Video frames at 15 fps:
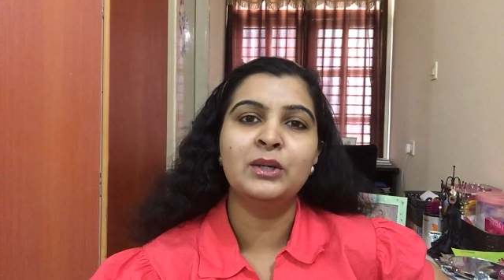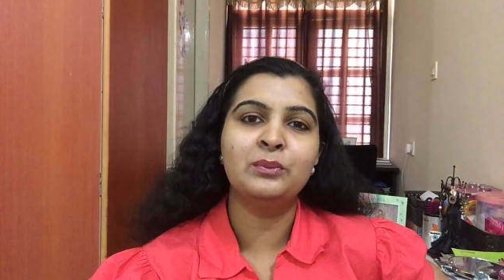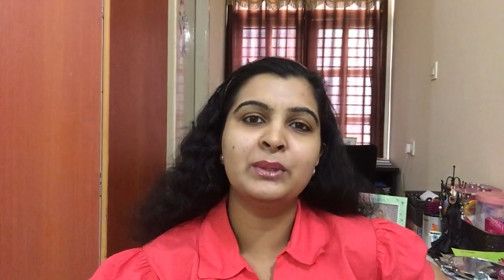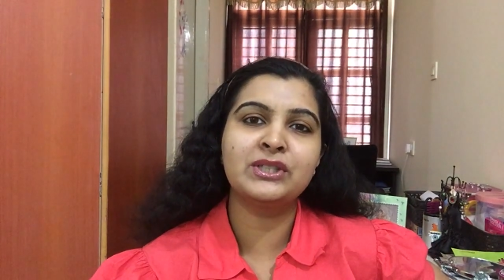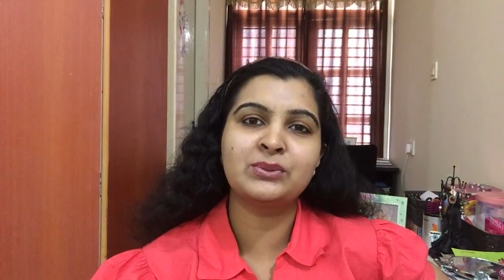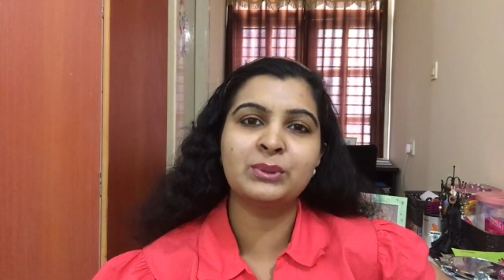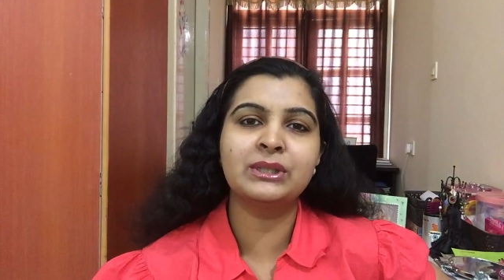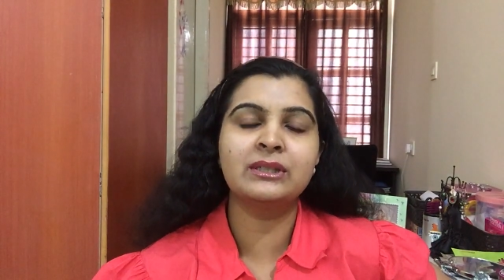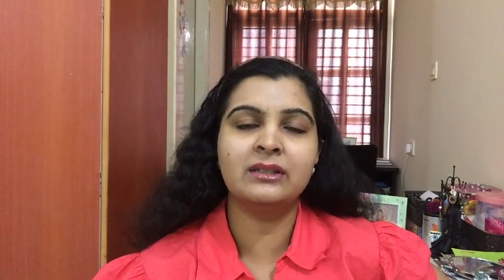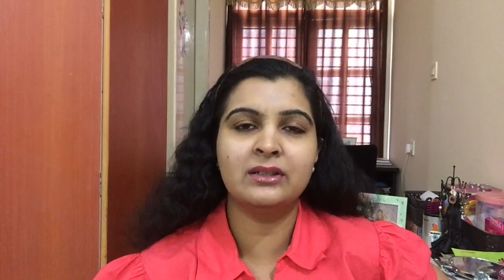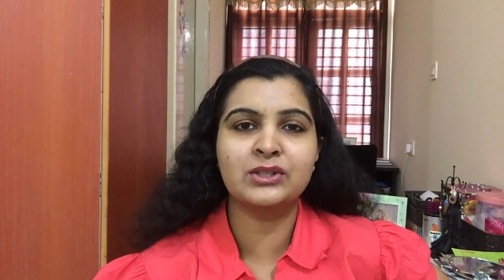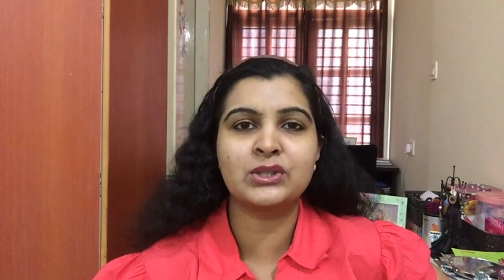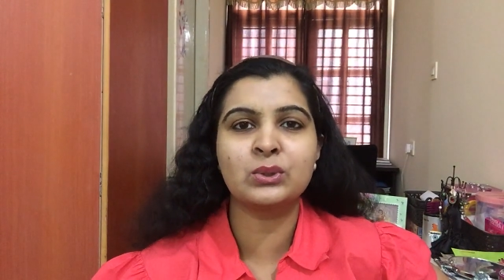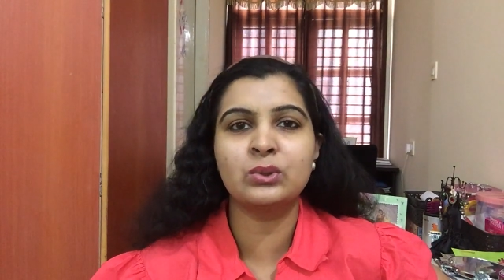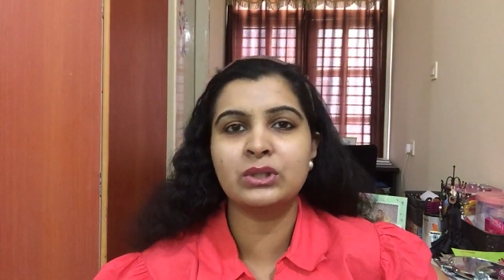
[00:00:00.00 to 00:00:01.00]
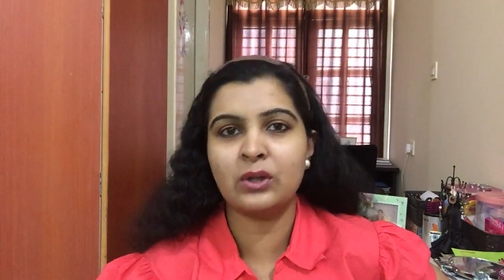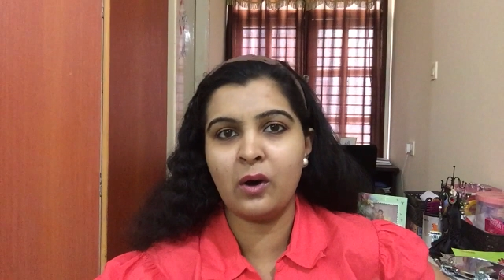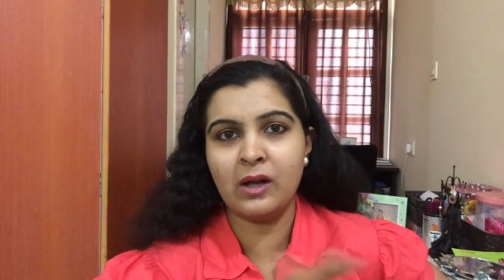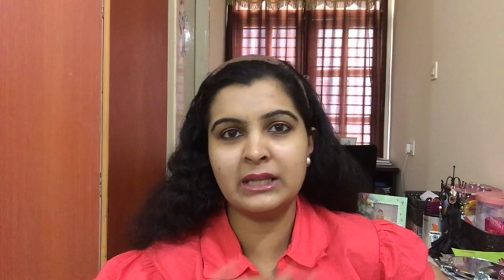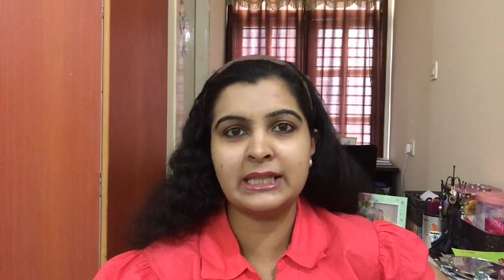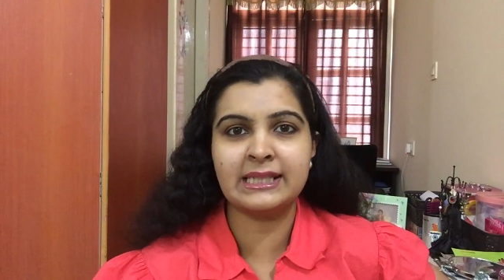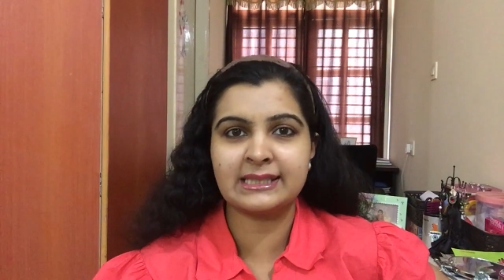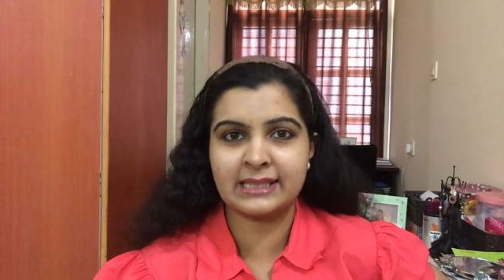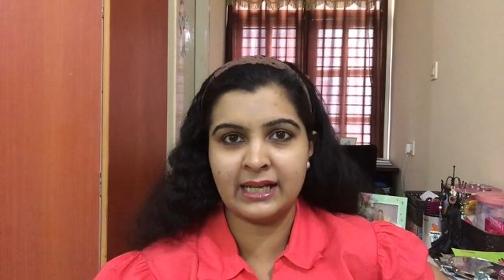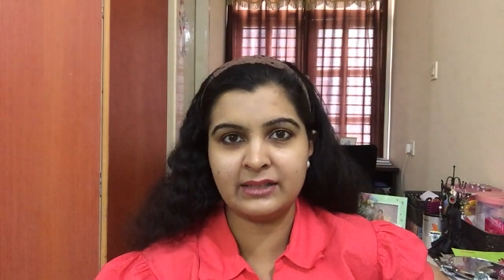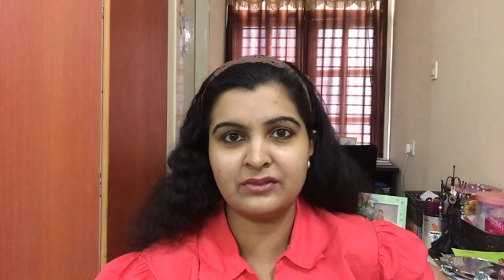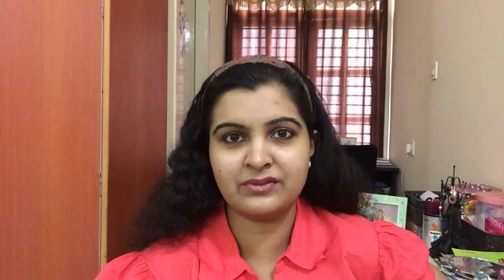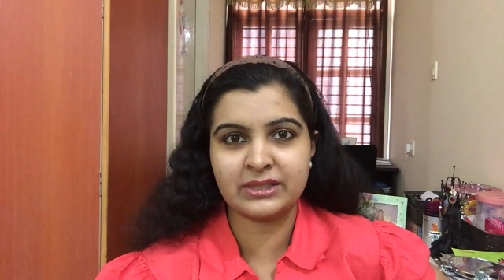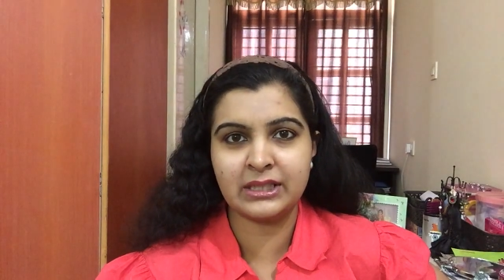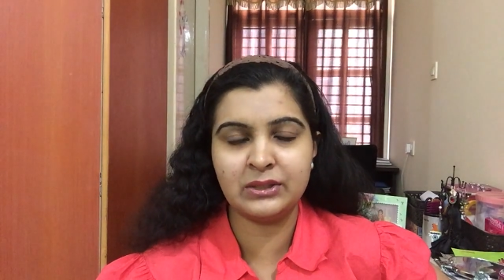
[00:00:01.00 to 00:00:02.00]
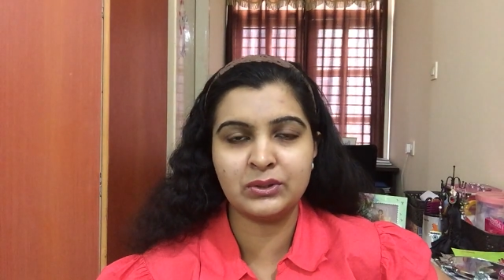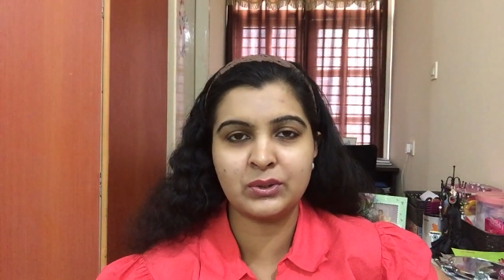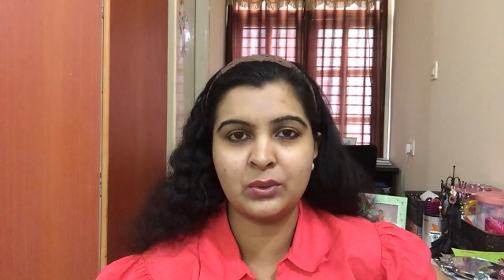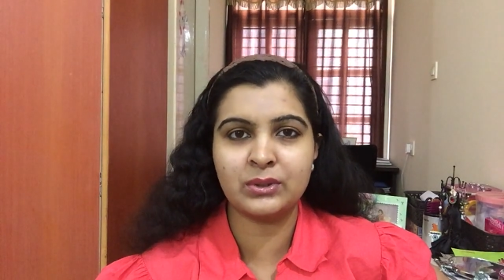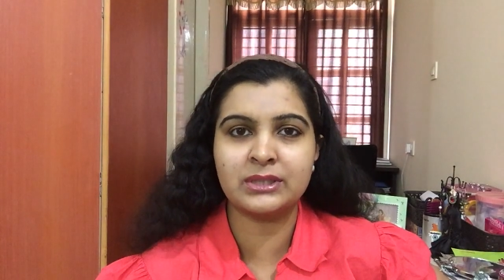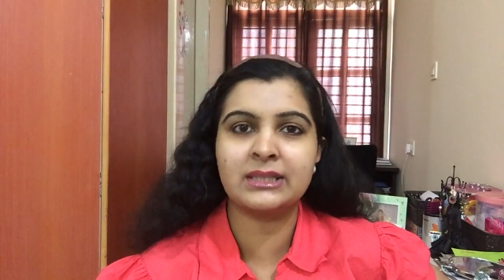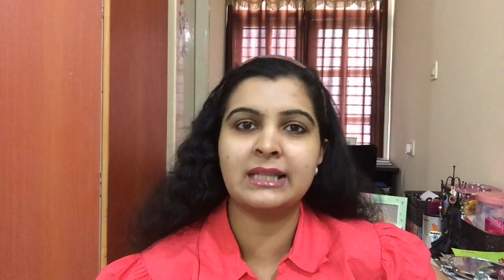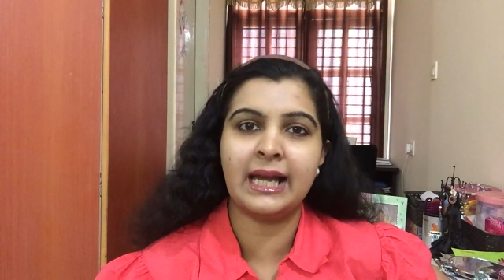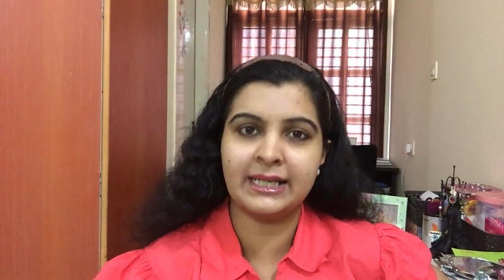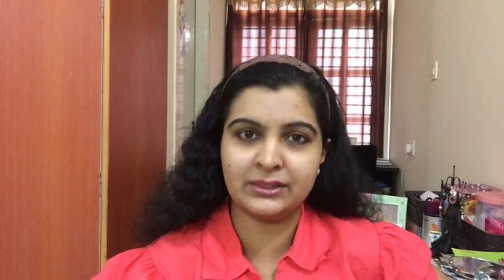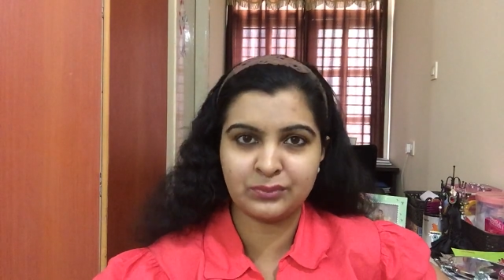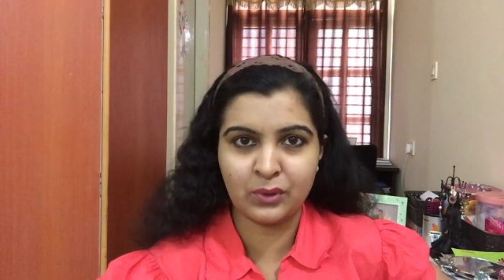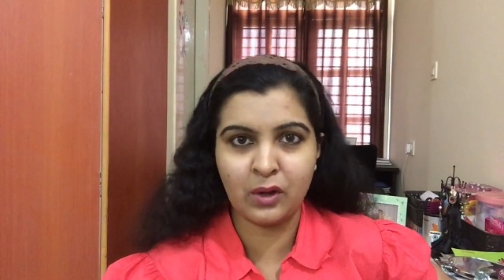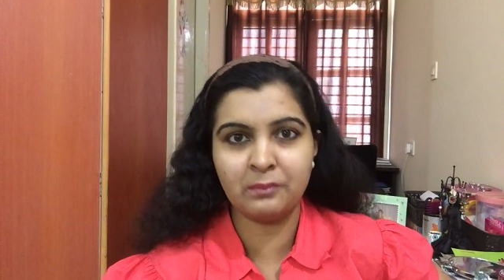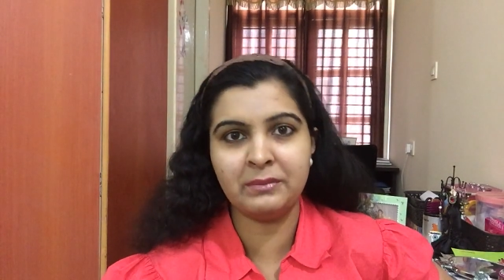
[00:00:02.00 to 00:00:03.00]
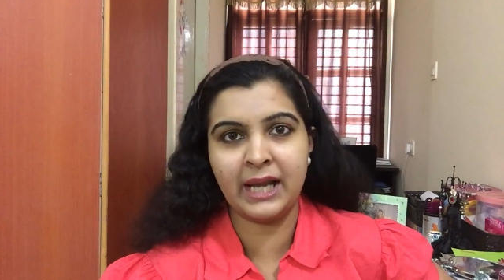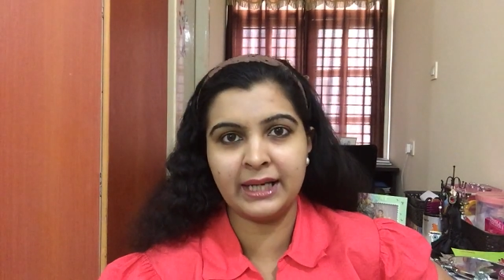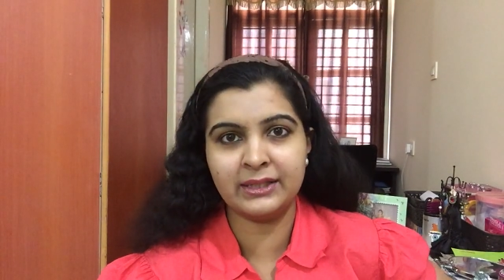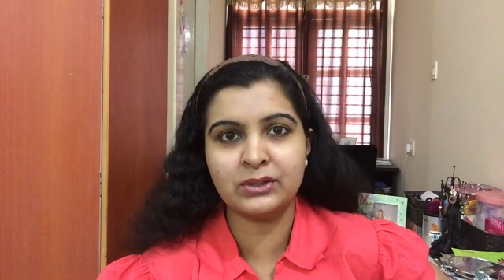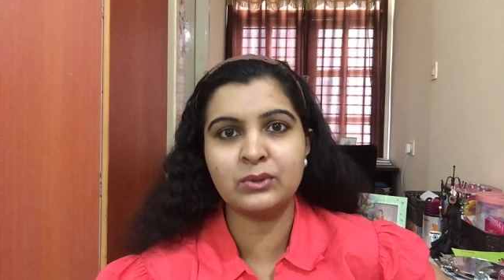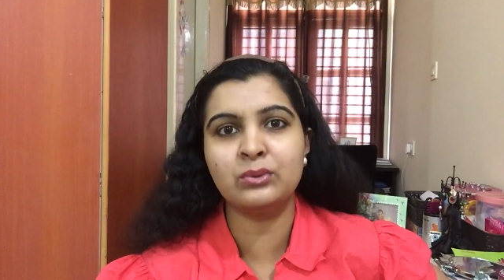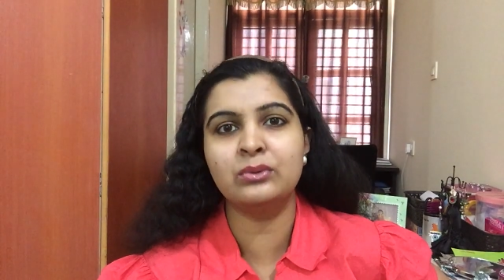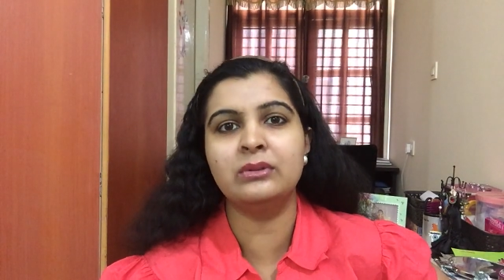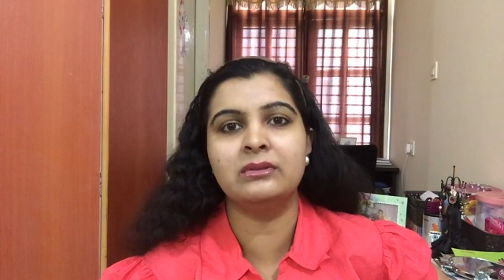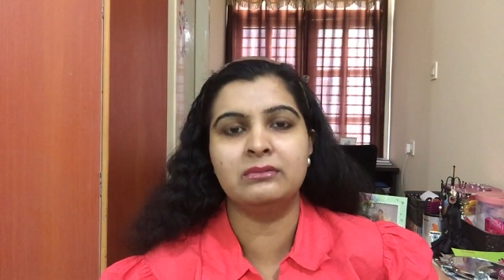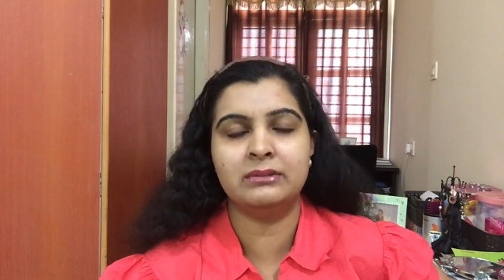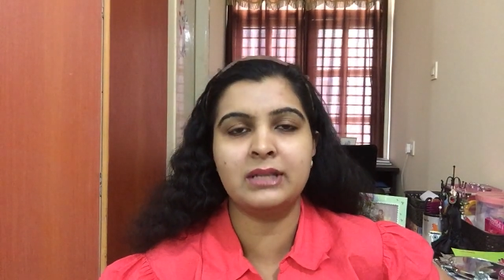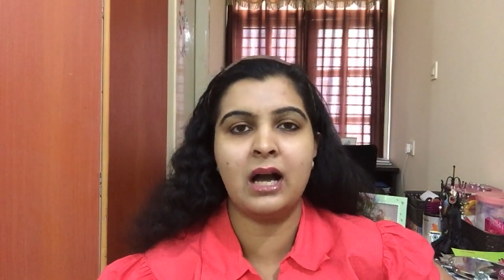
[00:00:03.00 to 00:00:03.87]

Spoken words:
which would suit all these kind of skin tones: light warm, light cool,